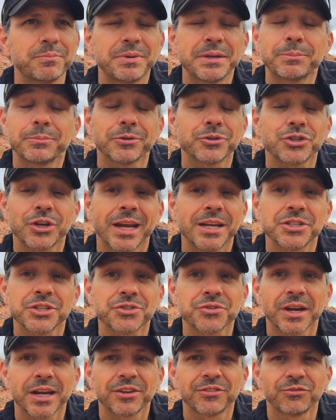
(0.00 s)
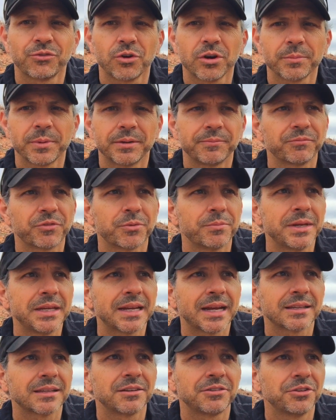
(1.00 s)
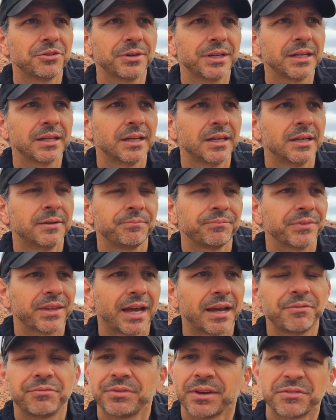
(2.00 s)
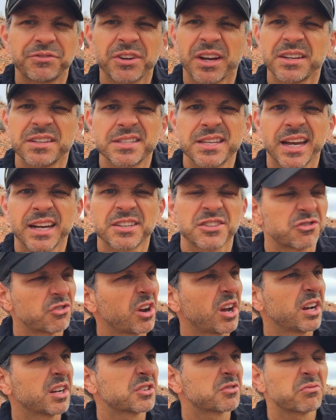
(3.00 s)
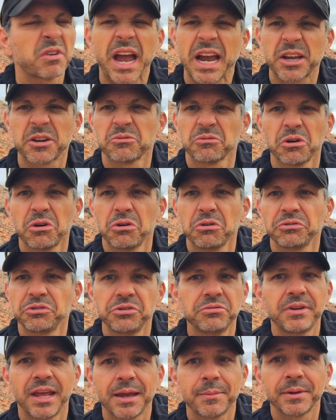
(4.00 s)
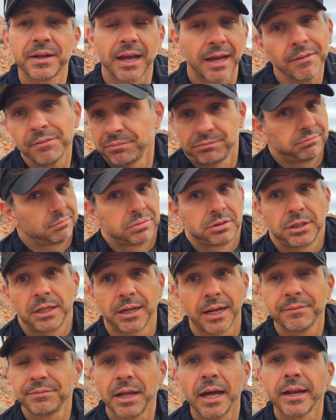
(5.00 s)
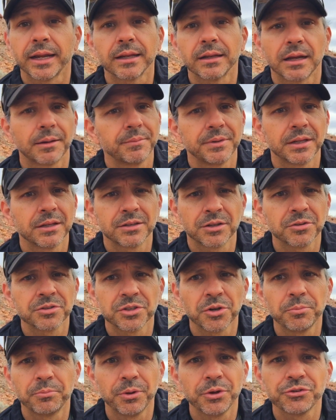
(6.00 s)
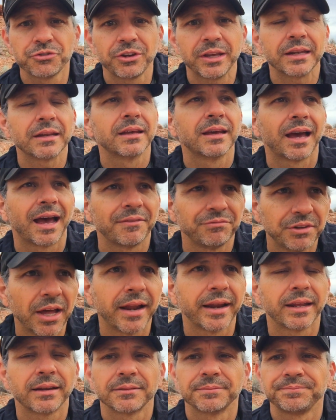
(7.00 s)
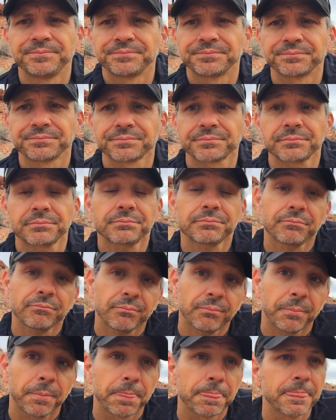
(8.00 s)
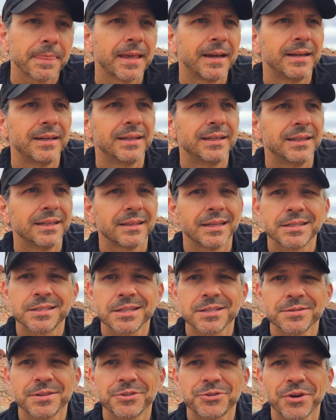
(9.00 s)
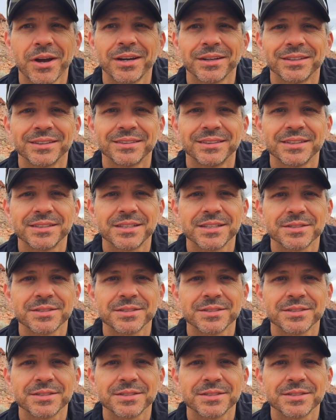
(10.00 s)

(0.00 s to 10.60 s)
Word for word: people change and transform. And for me not to do it, I've, I've tried sex, drugs, rock and roll, you name it. I've, shit, I've done it. I mean, there's no bullshit. I've done it. This is the drug. This